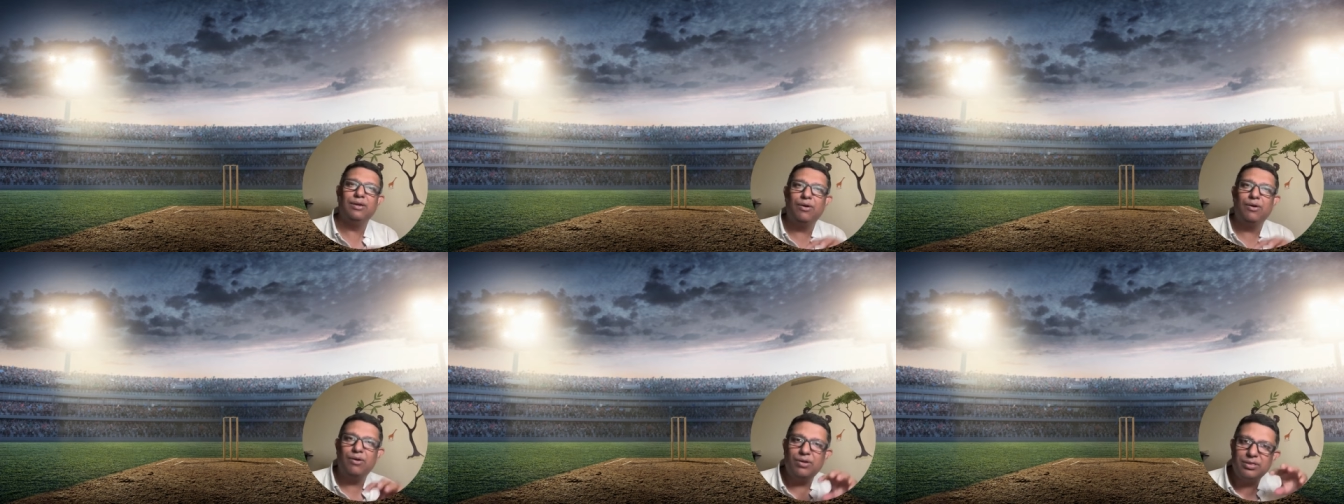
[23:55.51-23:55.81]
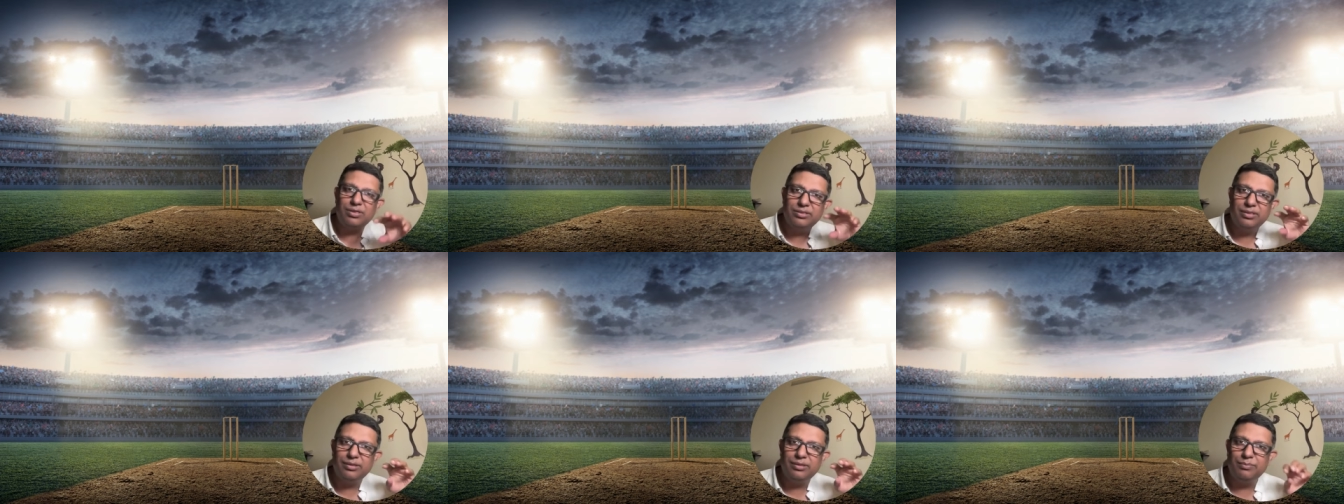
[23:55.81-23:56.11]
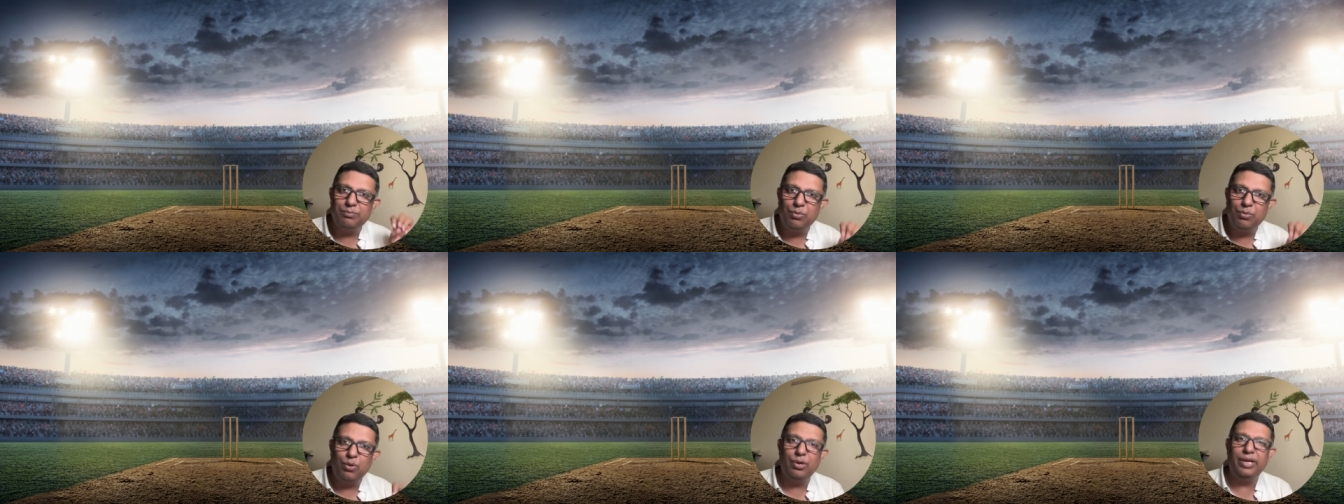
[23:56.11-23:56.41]
or
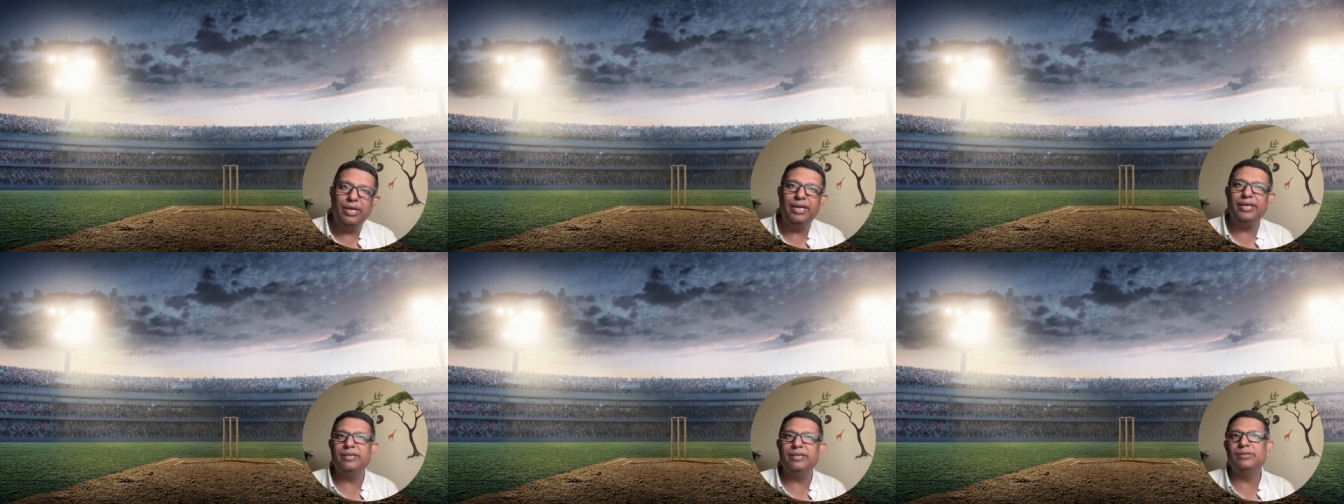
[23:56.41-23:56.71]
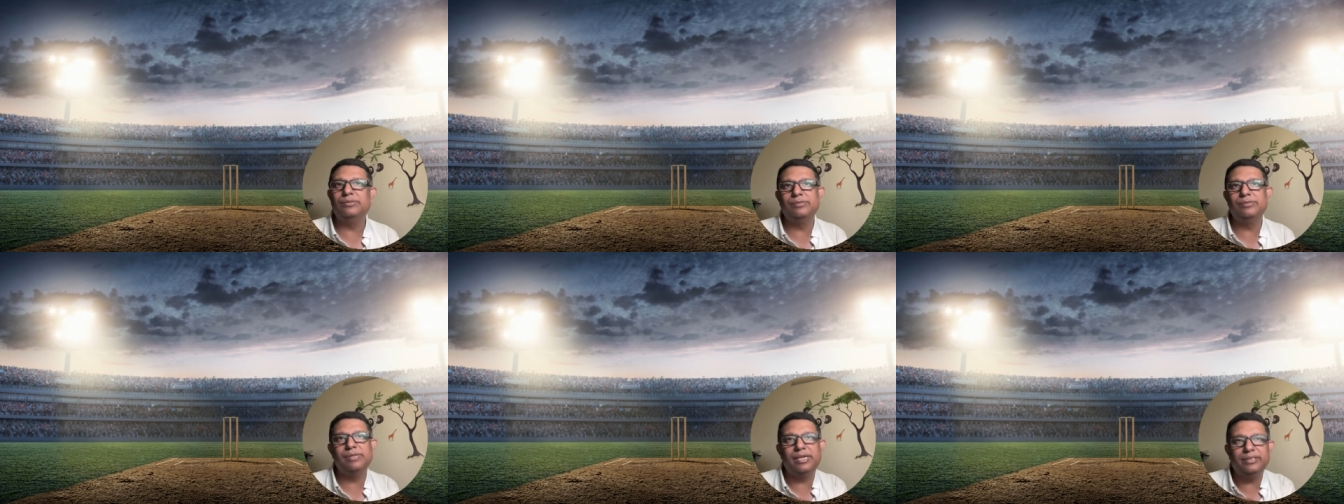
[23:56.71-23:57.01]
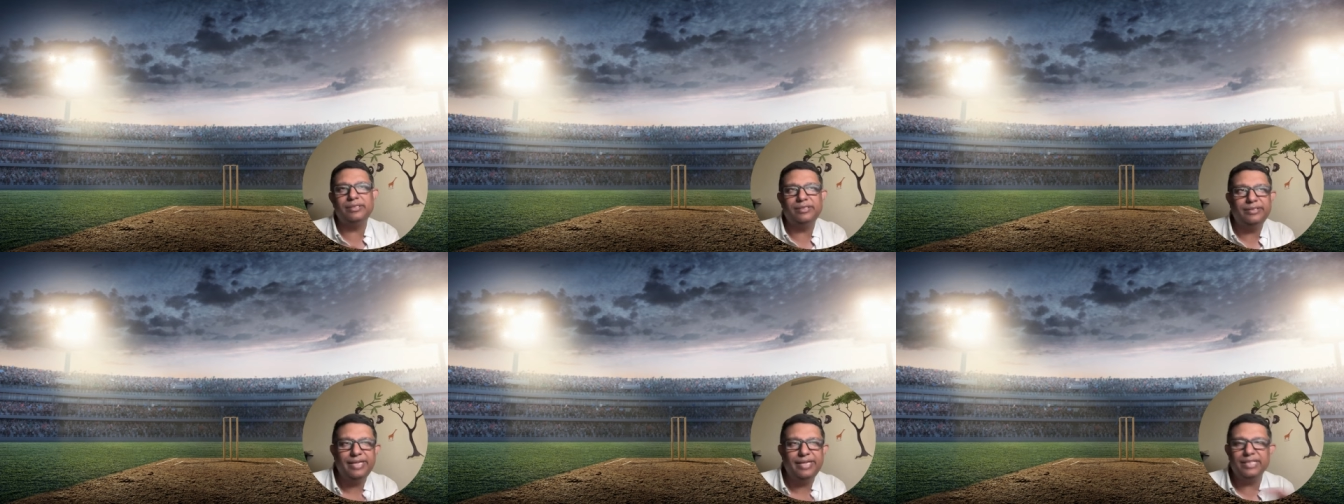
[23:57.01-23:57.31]
the bowling
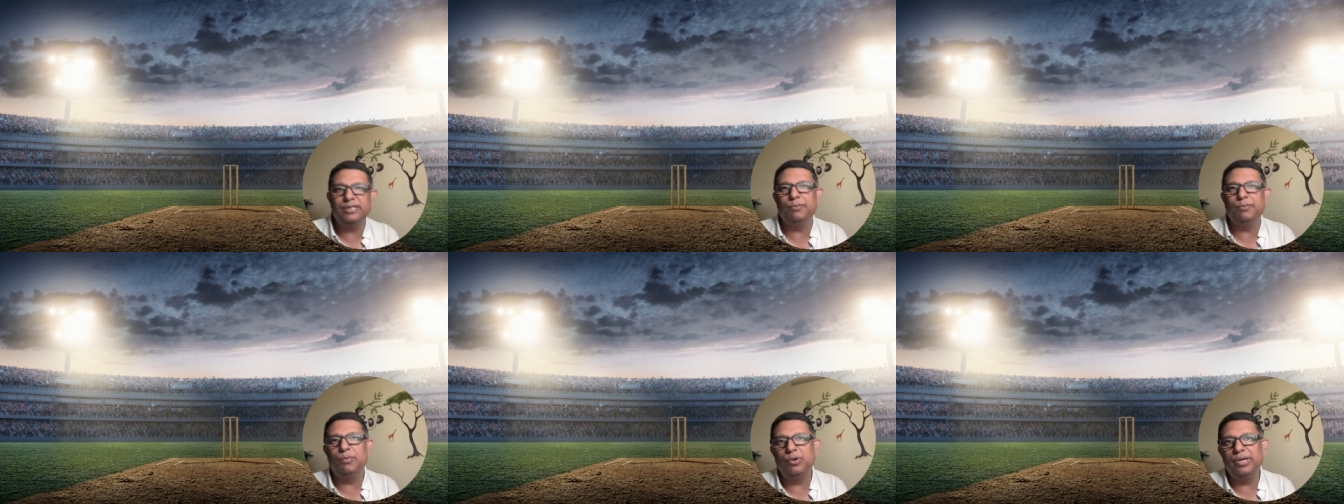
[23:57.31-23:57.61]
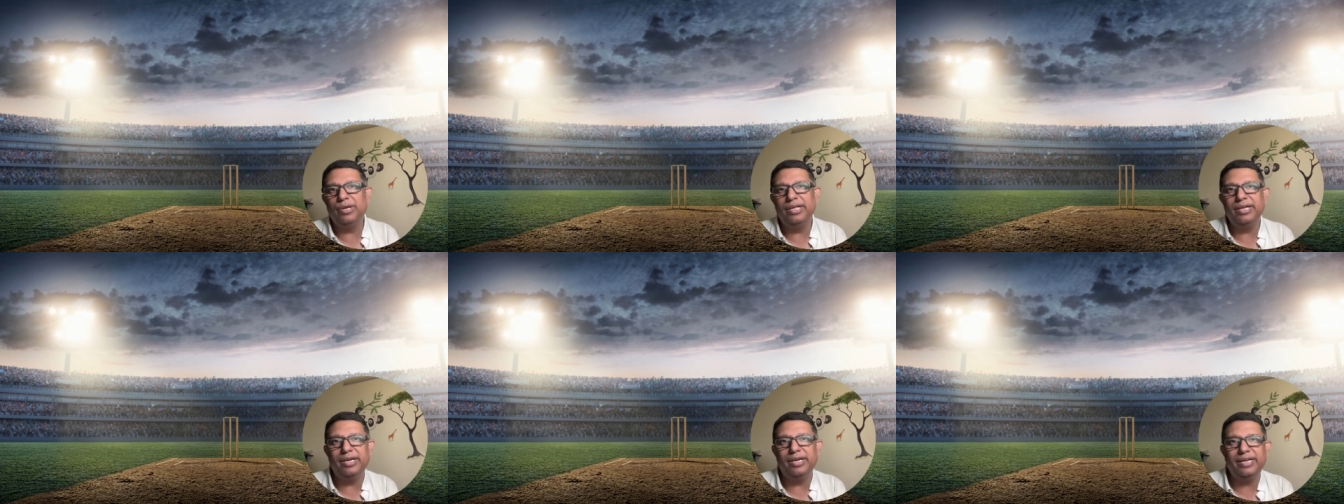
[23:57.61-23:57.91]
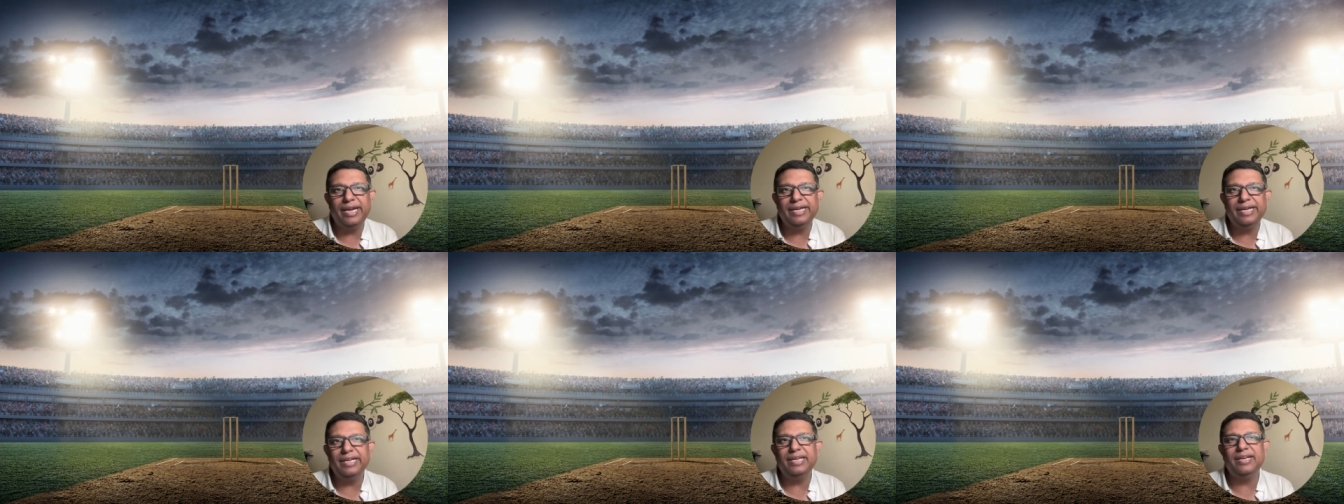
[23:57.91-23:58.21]
and the death bowling
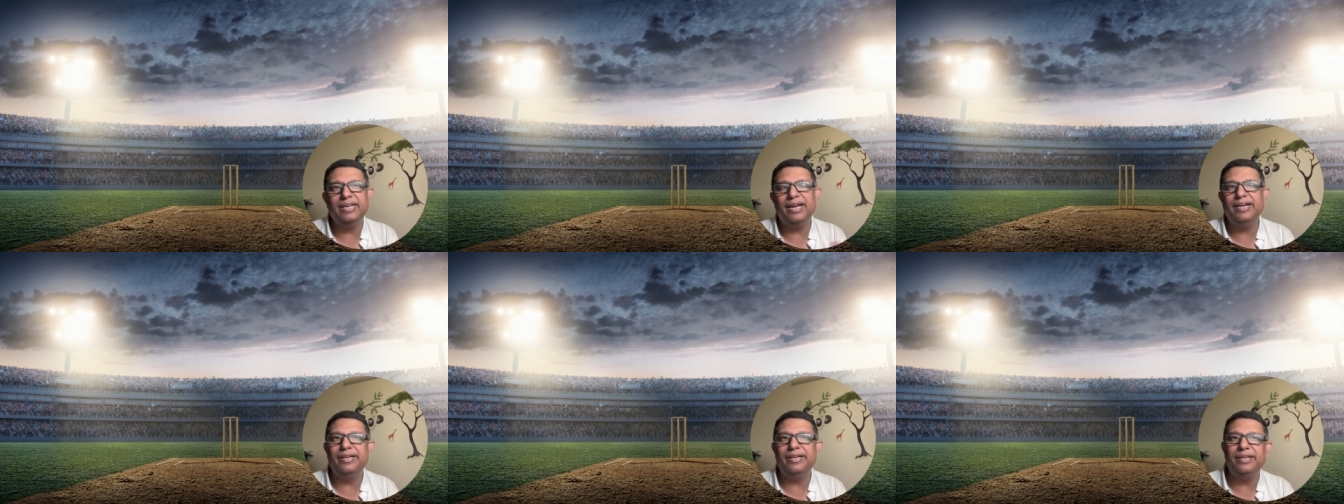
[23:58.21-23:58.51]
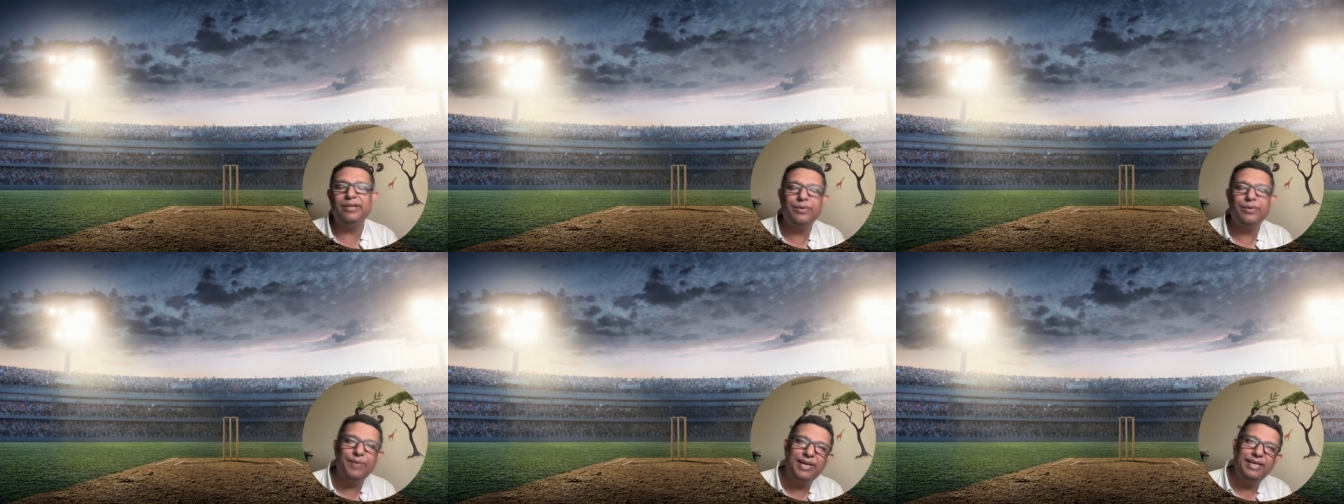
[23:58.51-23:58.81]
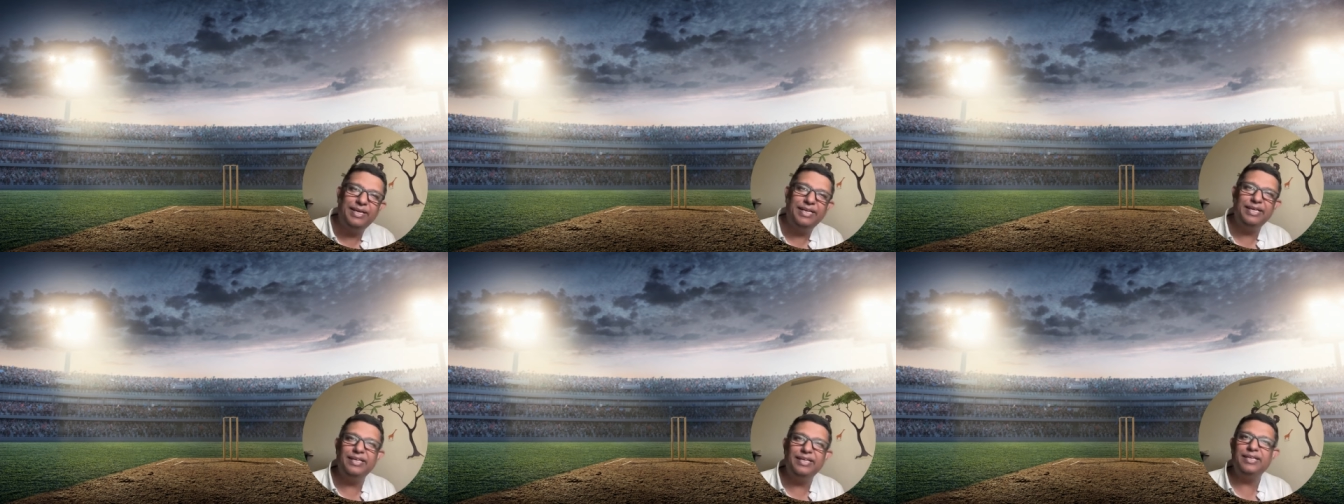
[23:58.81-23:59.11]
at 18, 19,
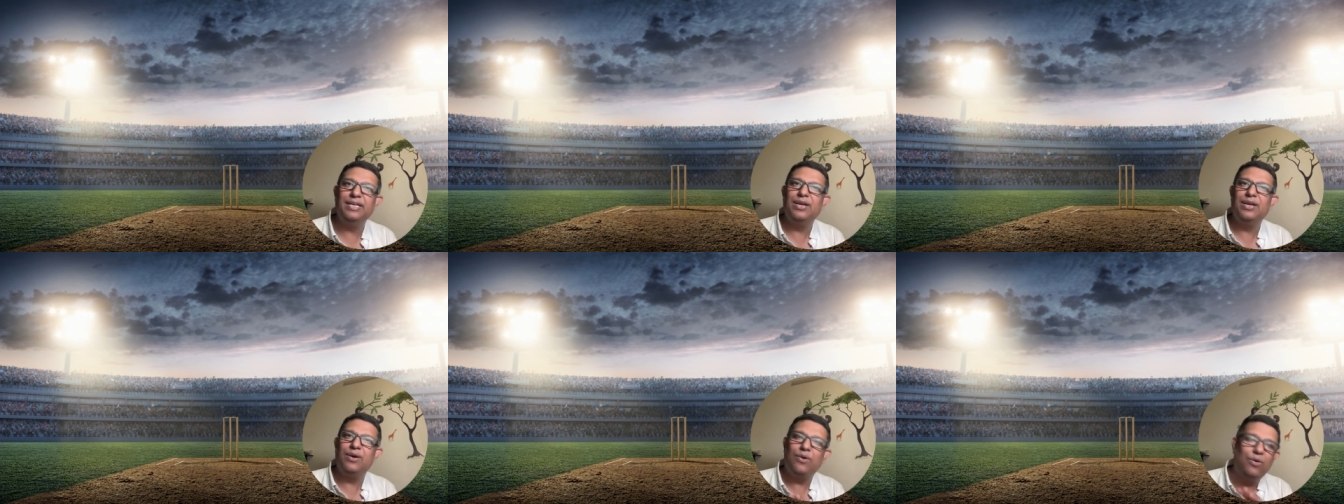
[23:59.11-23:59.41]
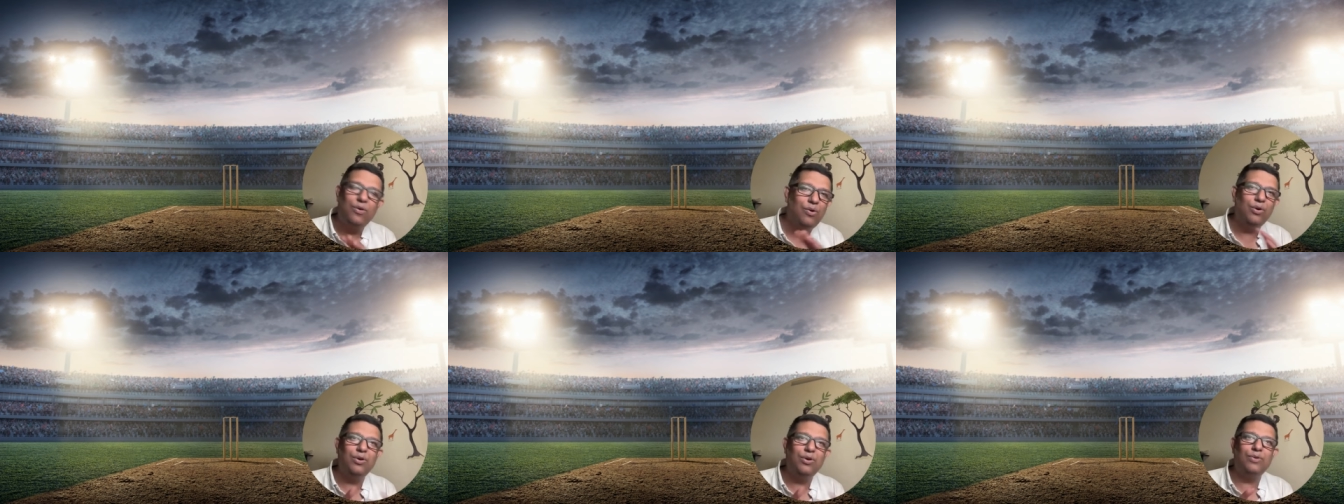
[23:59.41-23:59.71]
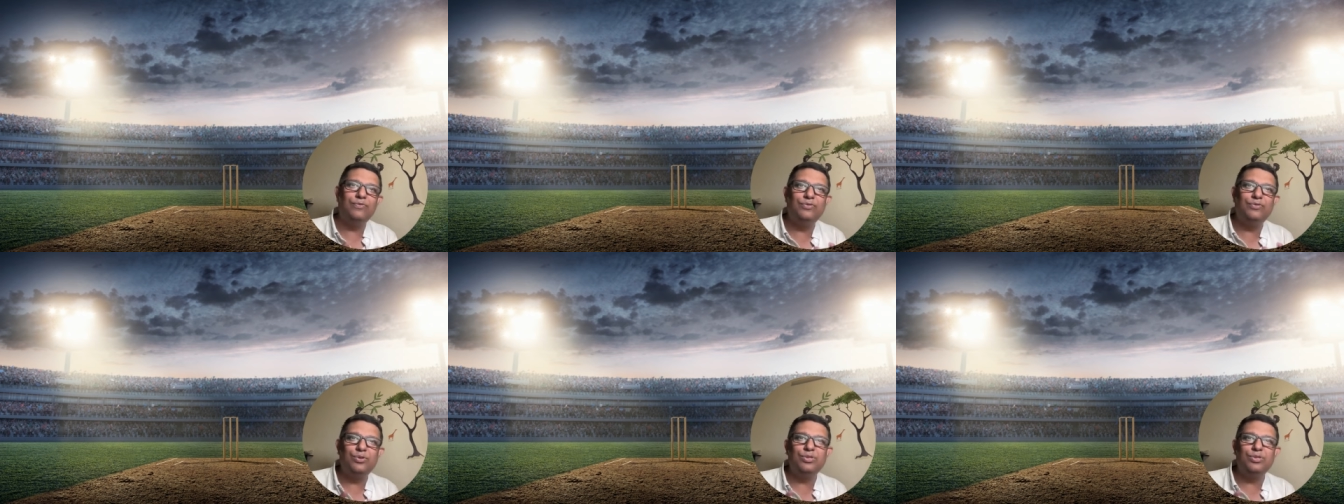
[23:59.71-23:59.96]
20. All of